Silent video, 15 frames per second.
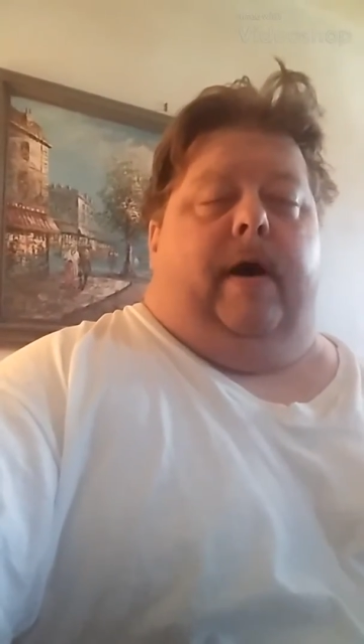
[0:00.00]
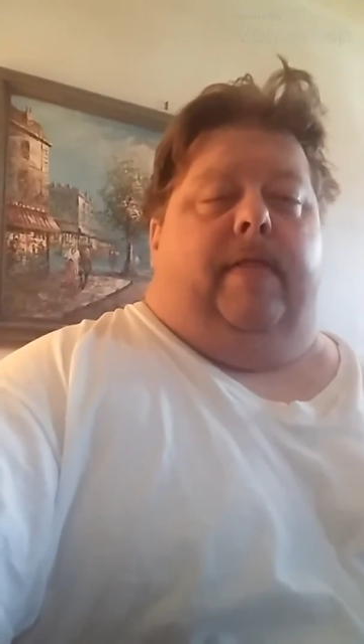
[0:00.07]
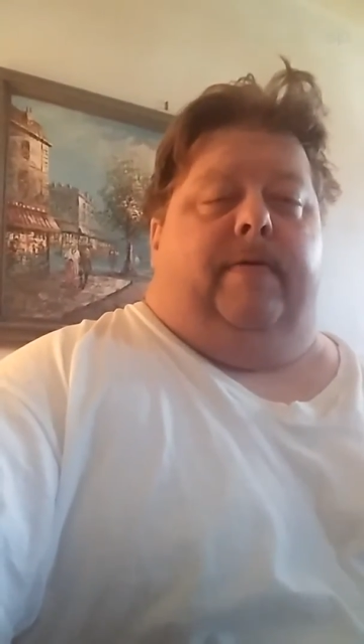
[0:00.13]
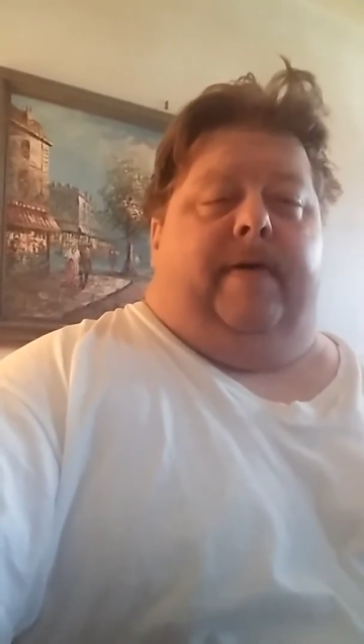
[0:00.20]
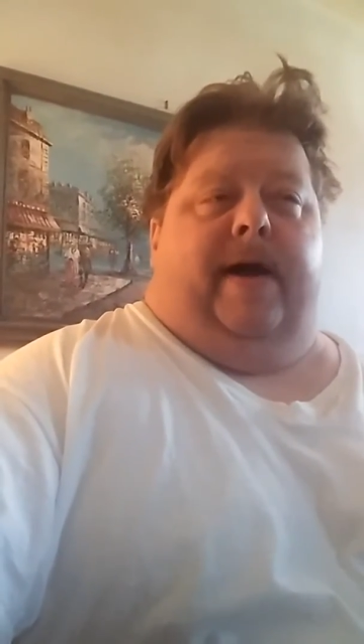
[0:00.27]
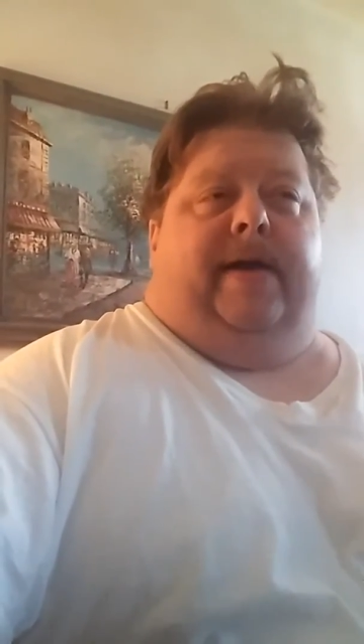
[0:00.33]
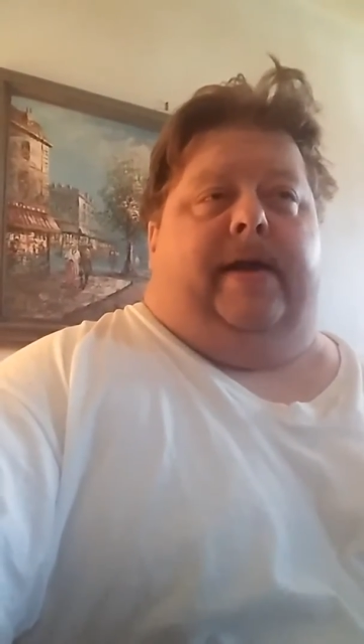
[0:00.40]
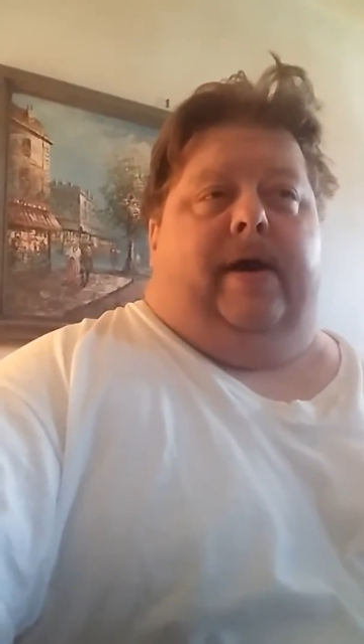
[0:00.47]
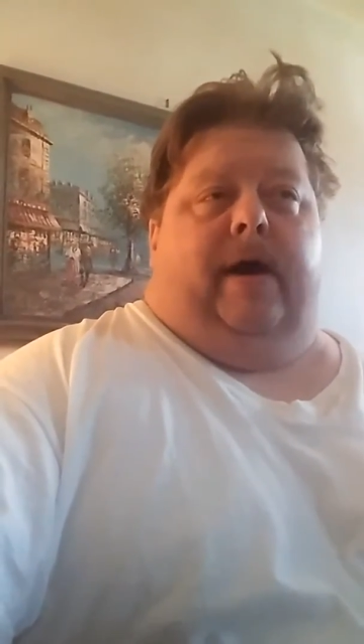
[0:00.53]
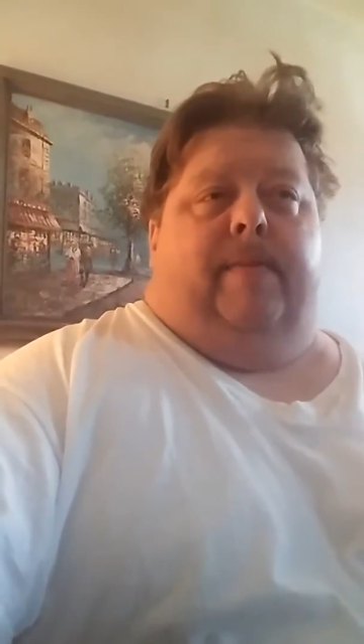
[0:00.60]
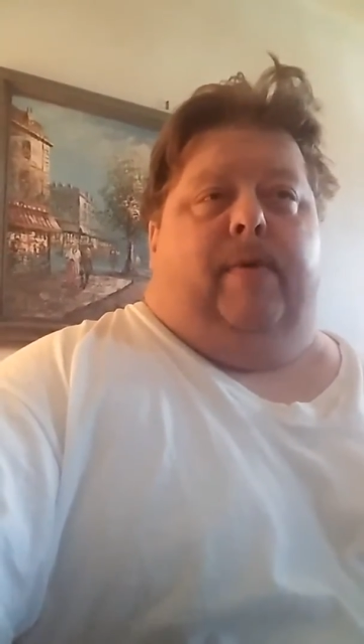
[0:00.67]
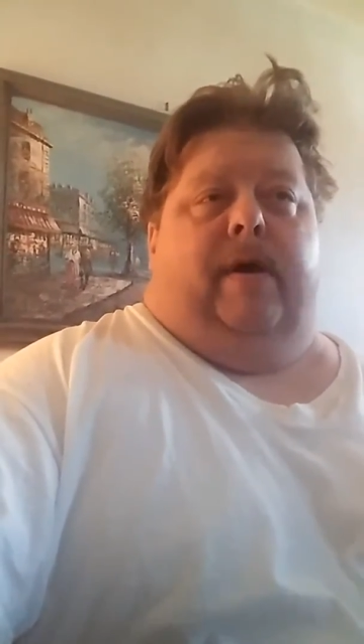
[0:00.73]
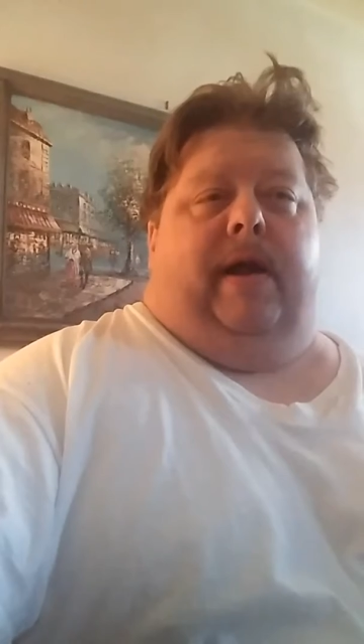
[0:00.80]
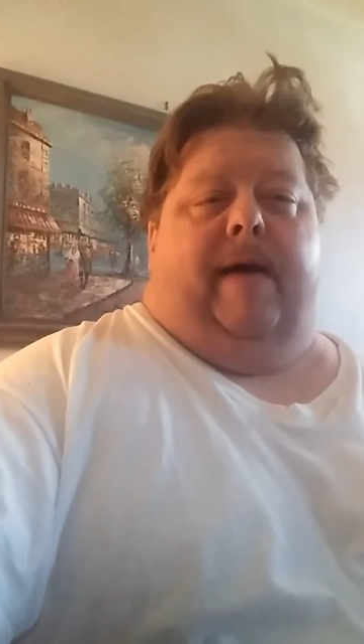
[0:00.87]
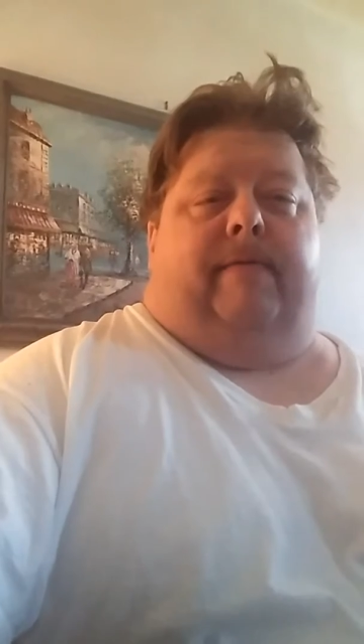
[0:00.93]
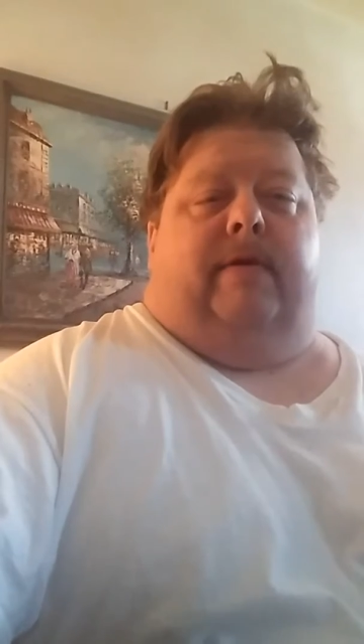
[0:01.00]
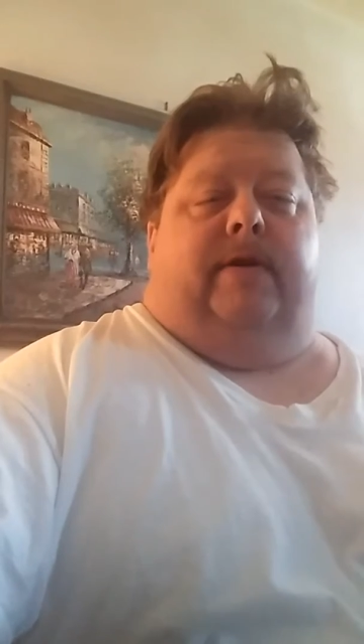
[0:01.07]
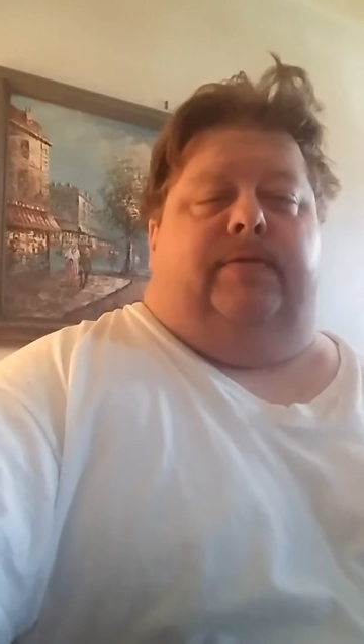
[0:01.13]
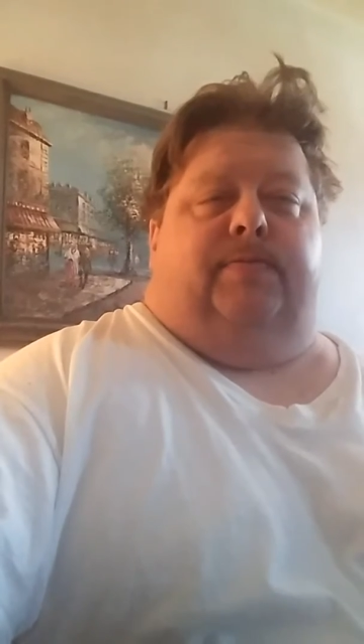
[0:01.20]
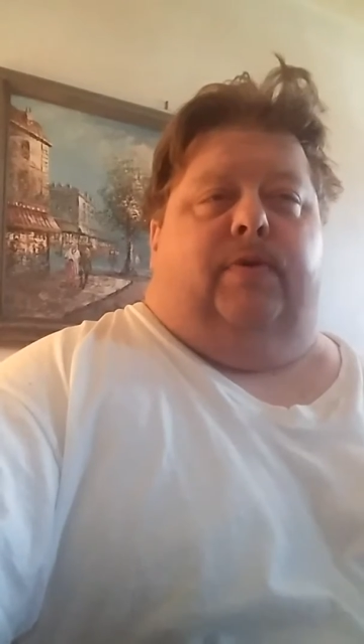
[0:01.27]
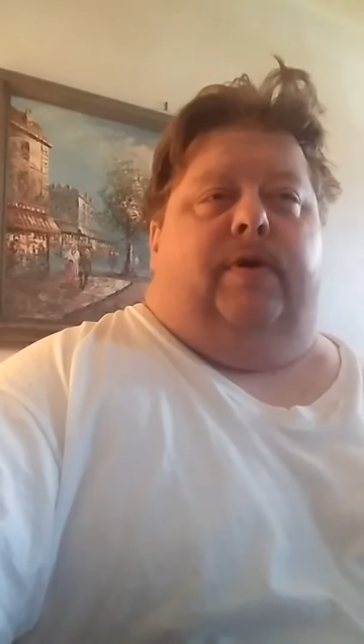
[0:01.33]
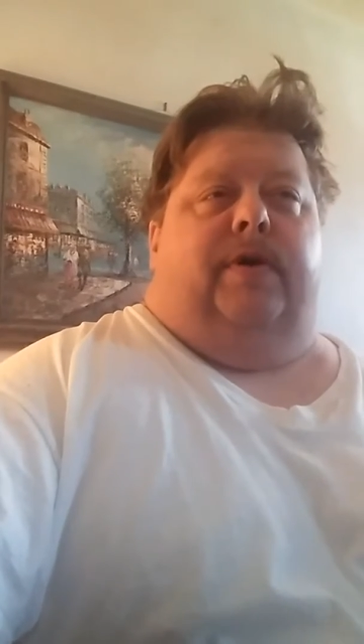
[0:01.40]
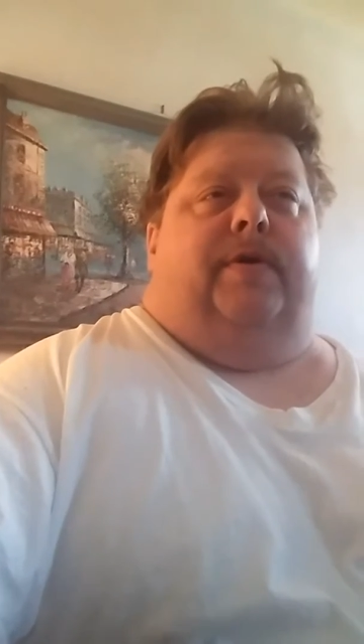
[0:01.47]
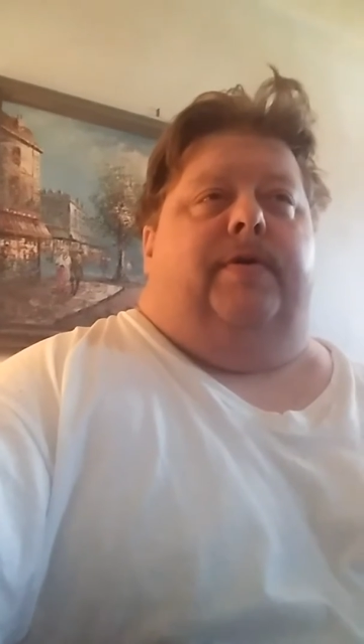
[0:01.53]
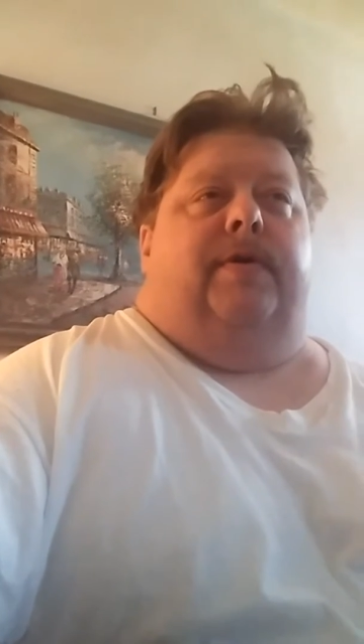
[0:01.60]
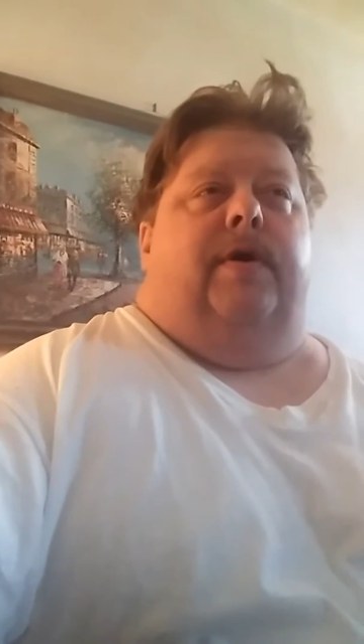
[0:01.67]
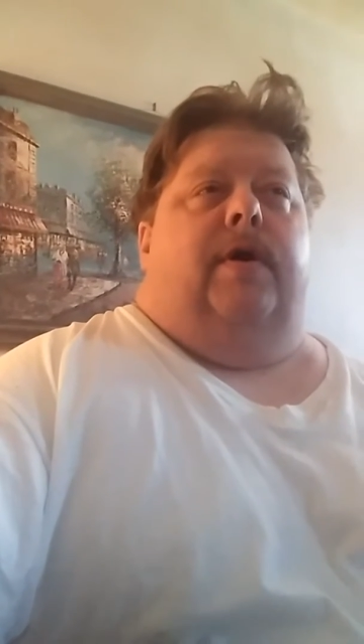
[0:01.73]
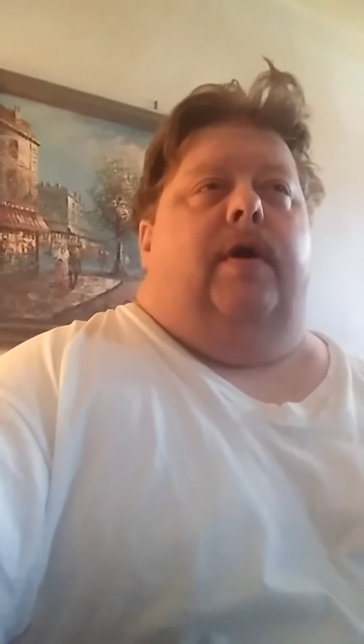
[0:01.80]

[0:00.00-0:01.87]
on the Mike Kelly one after this one,